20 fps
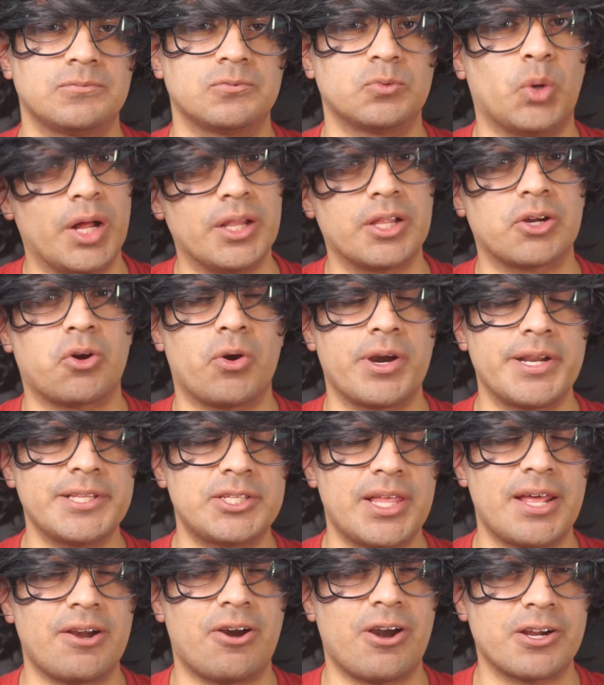Well, according
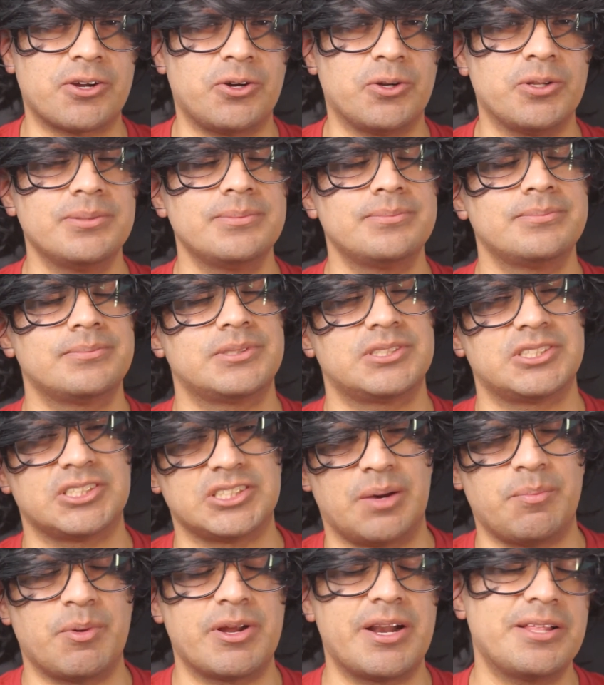to that article,
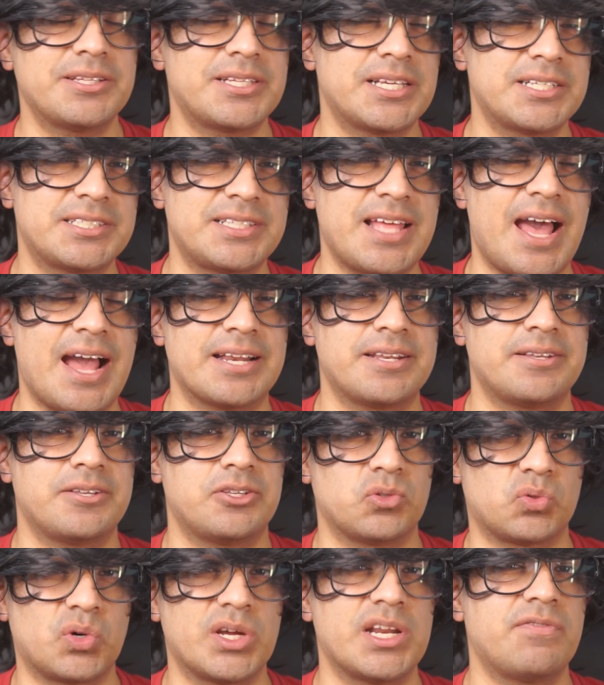someone else has stacked
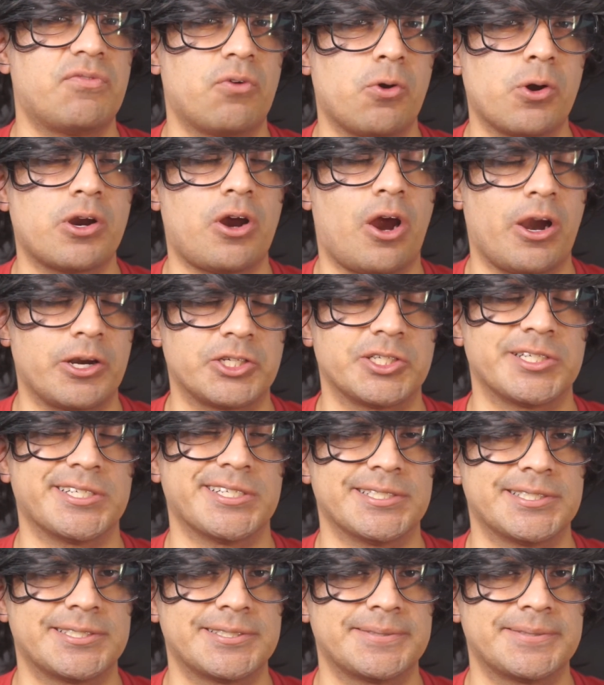24 cartridges,